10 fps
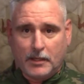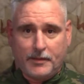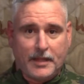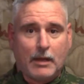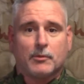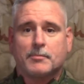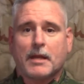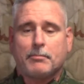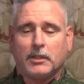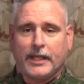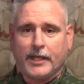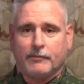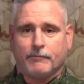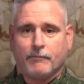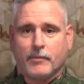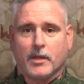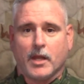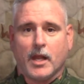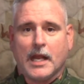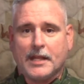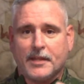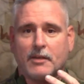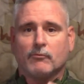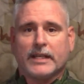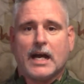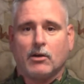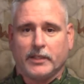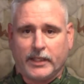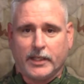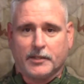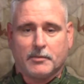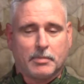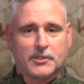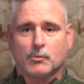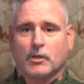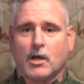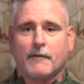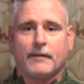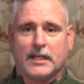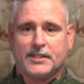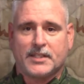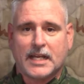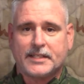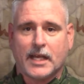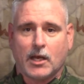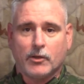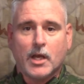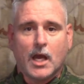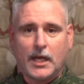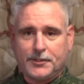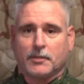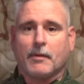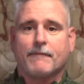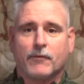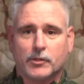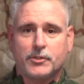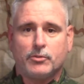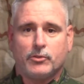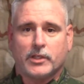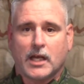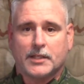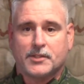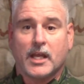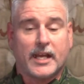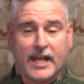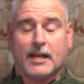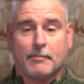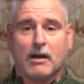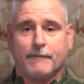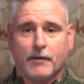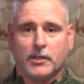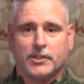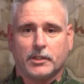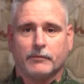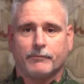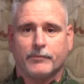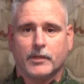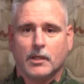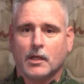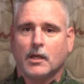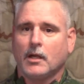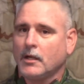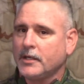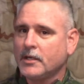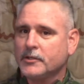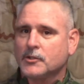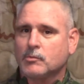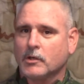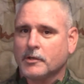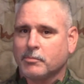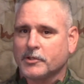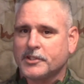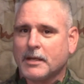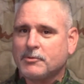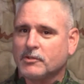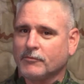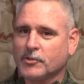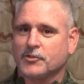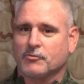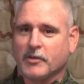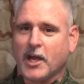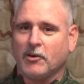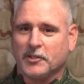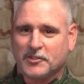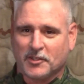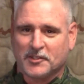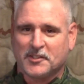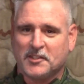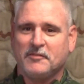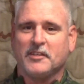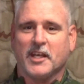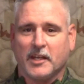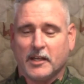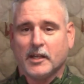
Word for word: that was my plan. And then reality hit. The buzzer went off and I sat down. I took my first two shots and I had a malfunction. Now here's where perception versus reality starts to deviate.